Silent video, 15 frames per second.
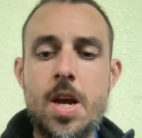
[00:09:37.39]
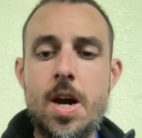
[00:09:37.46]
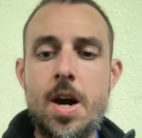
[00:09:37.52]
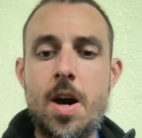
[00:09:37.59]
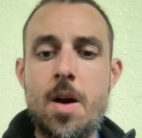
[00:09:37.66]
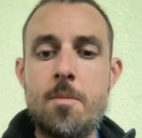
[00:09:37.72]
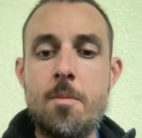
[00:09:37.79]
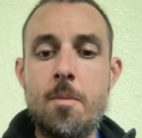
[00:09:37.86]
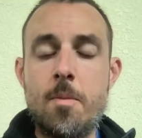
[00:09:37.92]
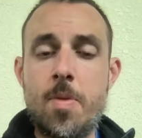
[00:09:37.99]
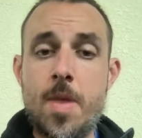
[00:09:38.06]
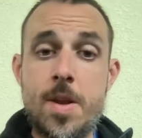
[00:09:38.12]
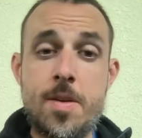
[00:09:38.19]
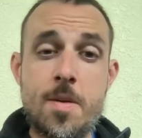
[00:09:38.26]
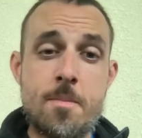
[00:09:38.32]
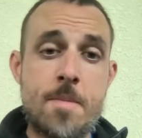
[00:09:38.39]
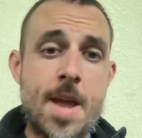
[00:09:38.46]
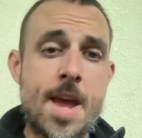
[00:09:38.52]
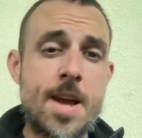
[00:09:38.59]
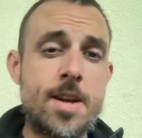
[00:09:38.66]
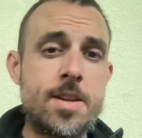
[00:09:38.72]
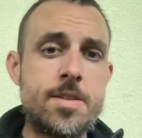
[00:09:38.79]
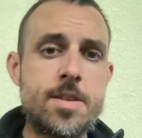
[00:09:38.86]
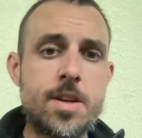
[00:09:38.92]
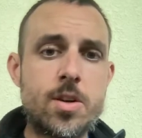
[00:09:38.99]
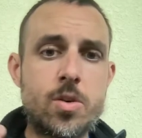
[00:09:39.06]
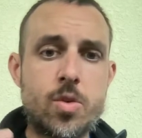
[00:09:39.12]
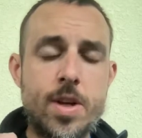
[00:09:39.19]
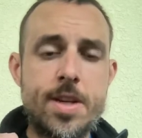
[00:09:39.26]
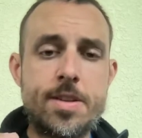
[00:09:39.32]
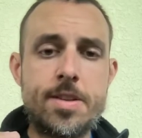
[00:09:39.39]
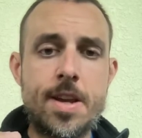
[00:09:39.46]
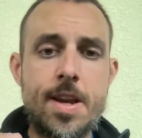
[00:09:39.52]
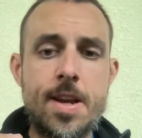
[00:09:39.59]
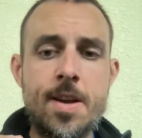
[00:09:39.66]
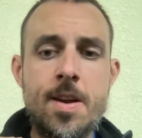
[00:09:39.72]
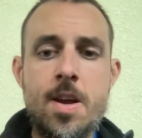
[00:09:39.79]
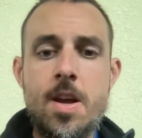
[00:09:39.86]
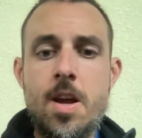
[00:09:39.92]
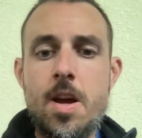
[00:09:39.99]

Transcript: The demand is increasing,